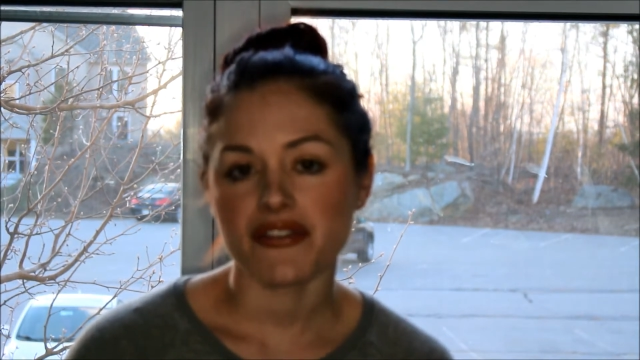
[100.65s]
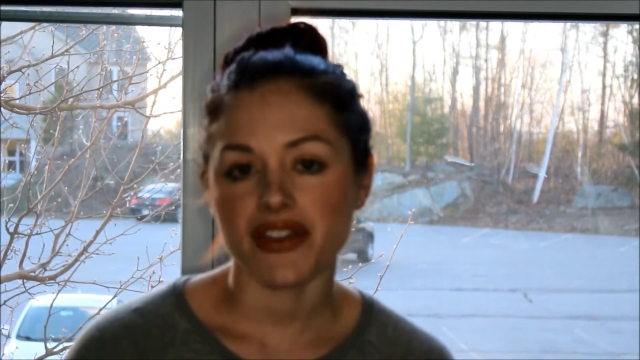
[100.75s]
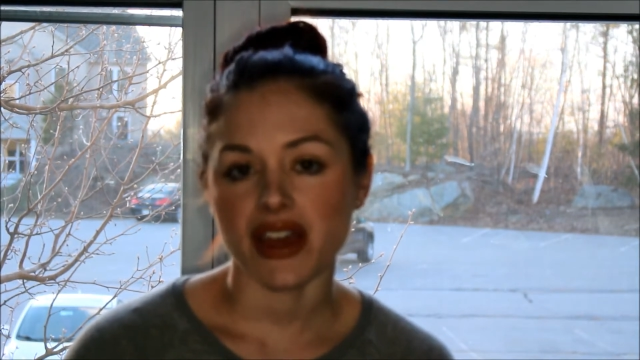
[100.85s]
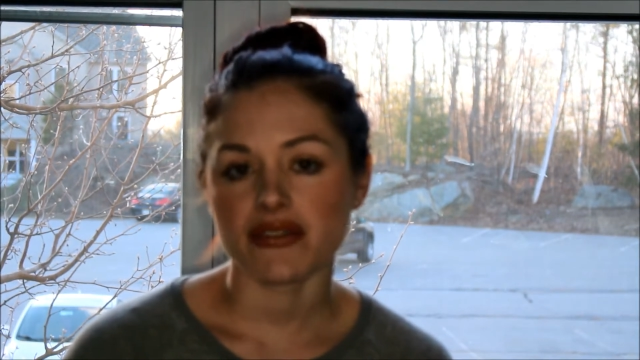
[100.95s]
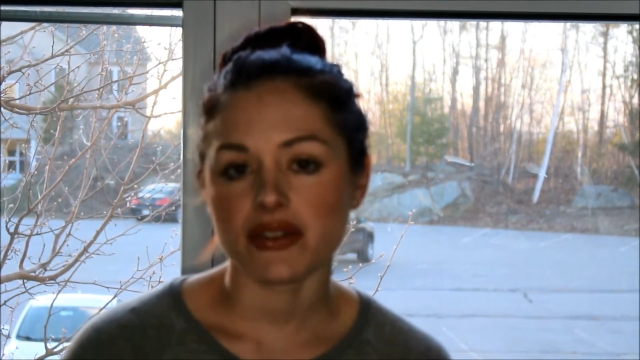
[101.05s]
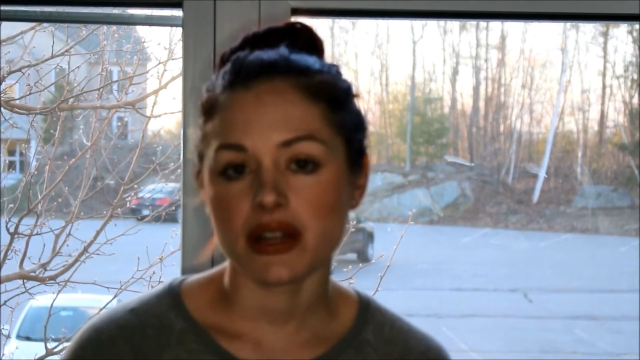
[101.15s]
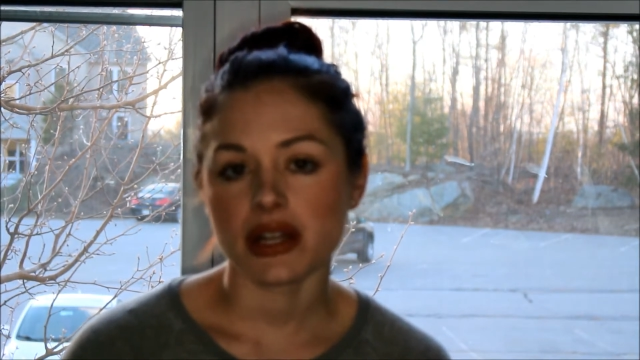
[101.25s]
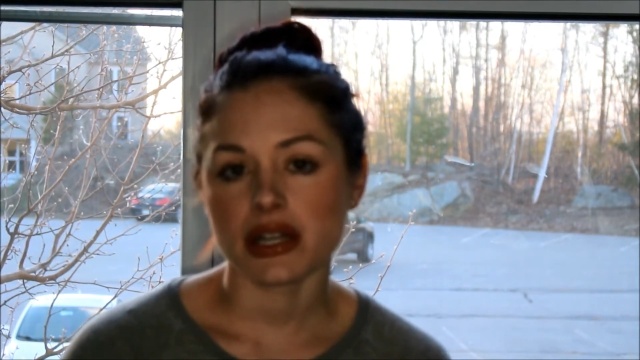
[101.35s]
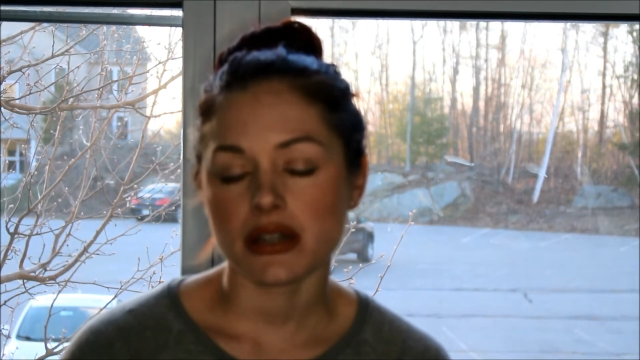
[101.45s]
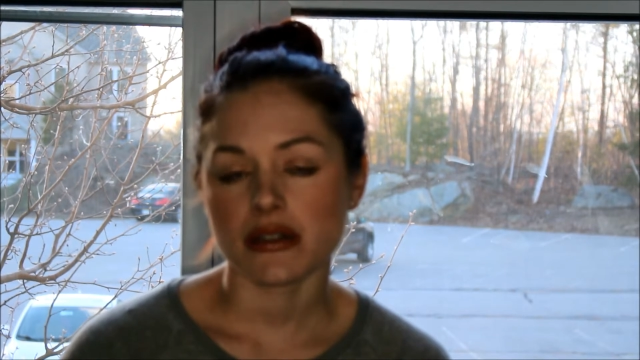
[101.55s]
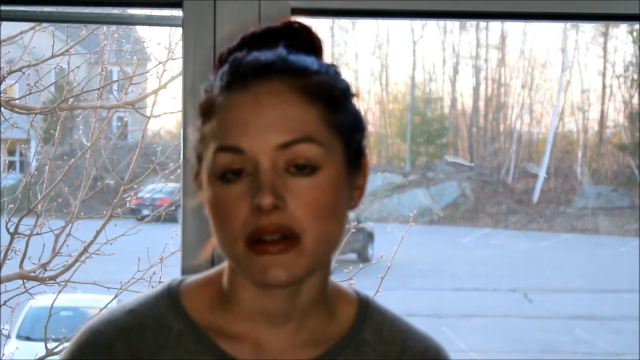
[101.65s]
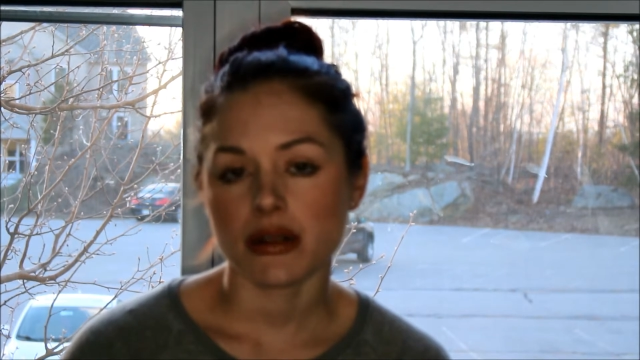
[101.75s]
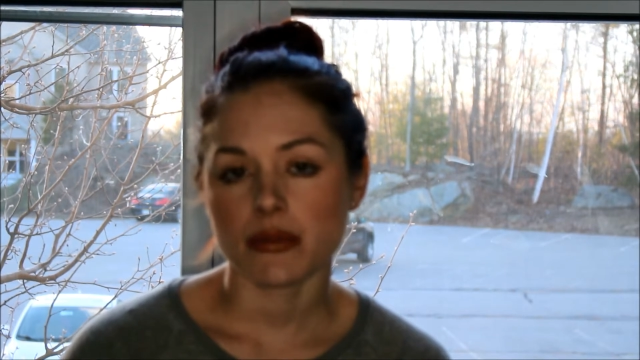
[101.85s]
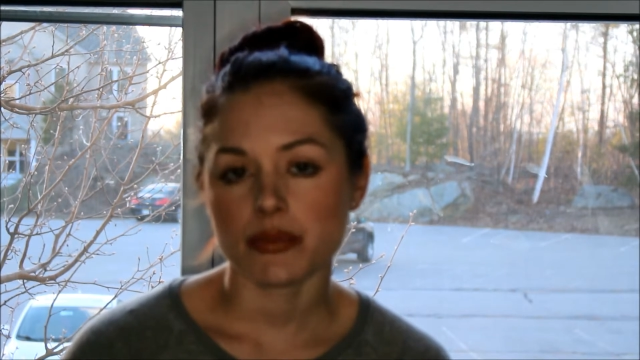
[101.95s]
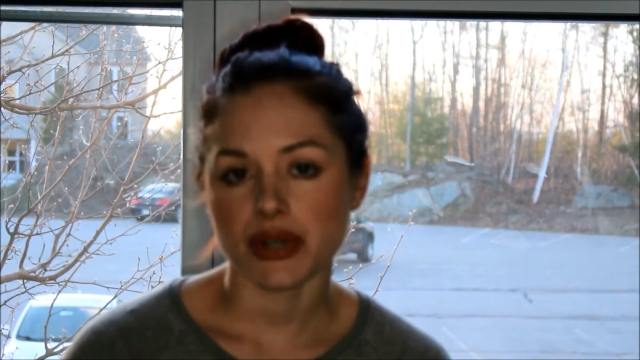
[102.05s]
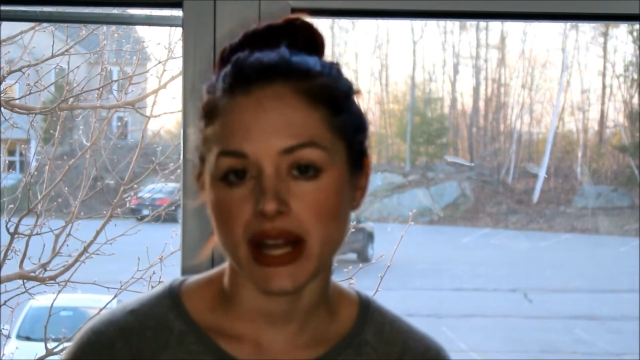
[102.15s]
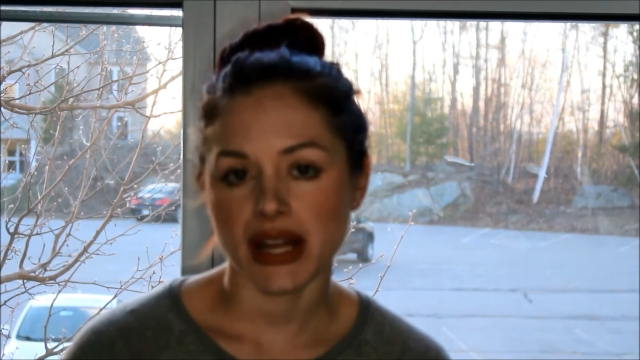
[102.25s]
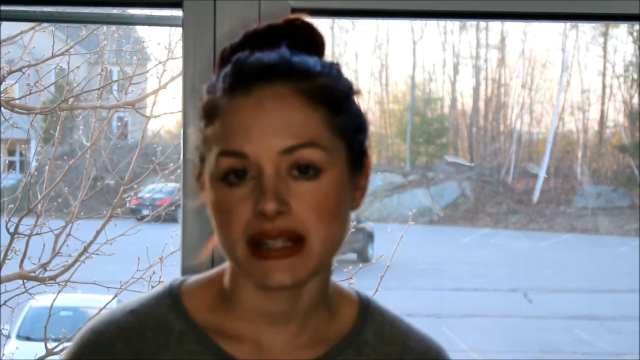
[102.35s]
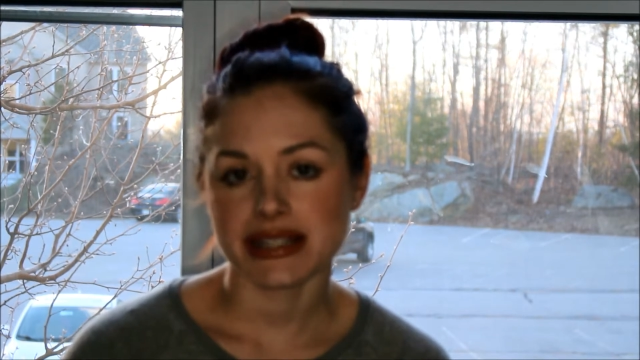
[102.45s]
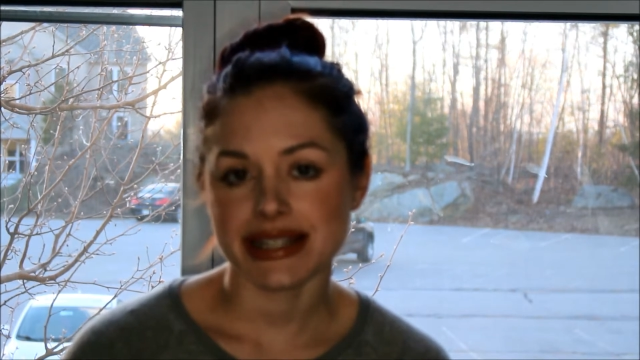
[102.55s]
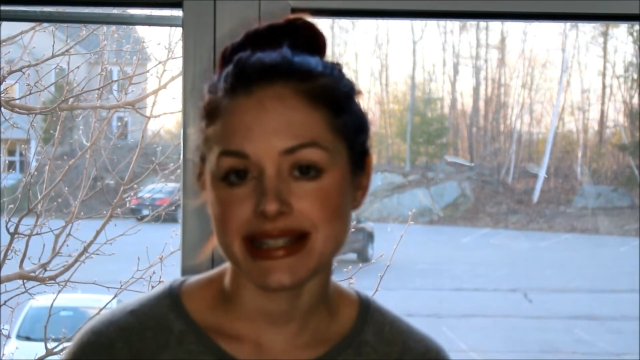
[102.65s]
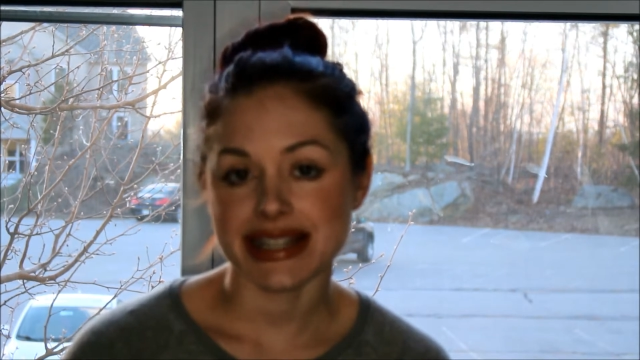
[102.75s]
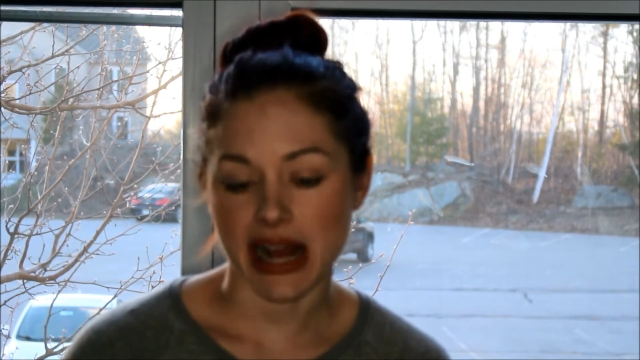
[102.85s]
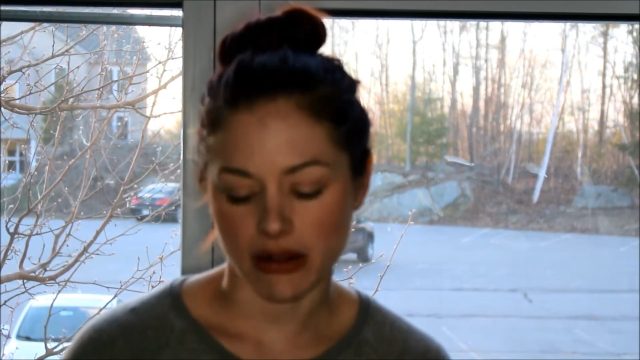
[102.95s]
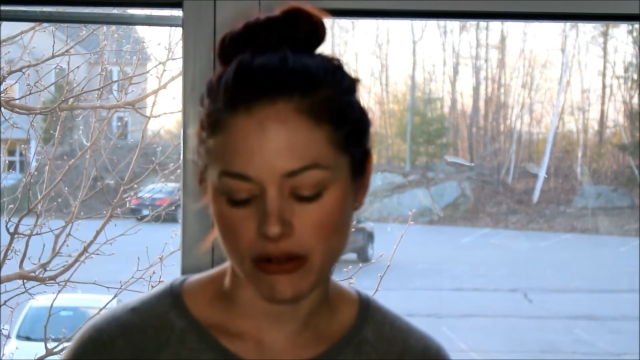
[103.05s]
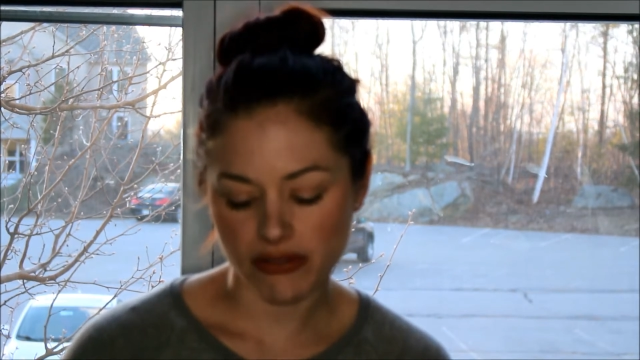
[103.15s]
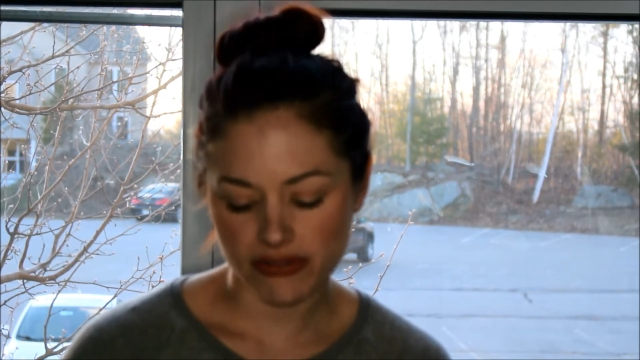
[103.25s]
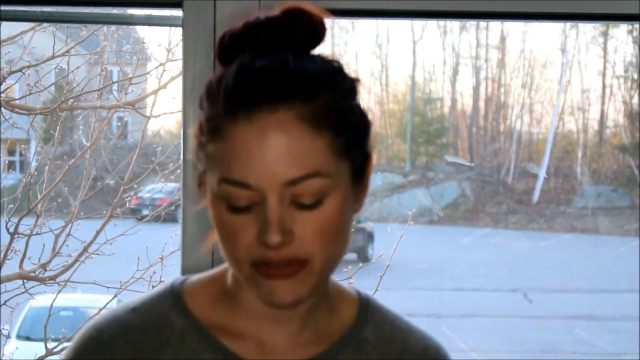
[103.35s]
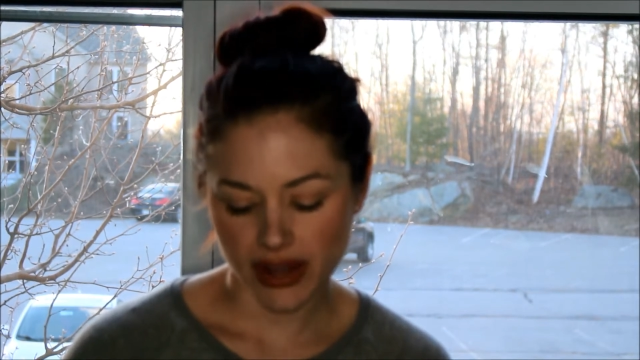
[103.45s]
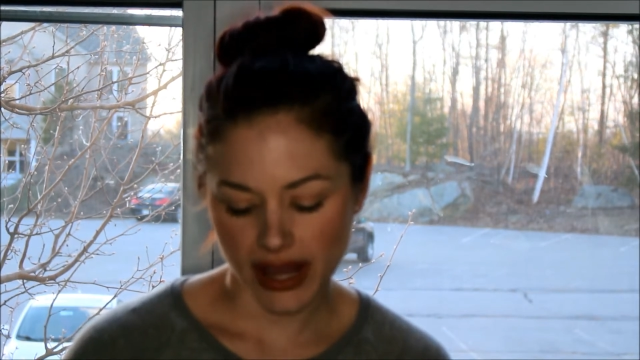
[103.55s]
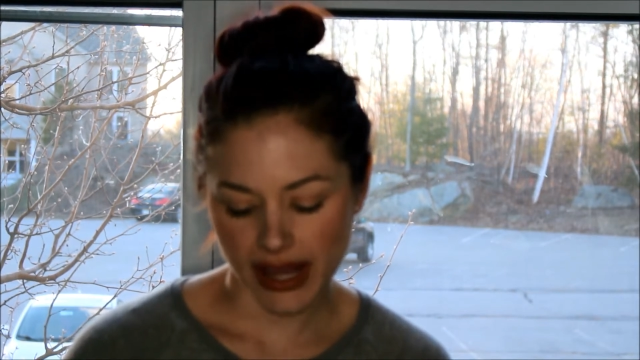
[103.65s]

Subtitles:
favorite brands is e.l.f.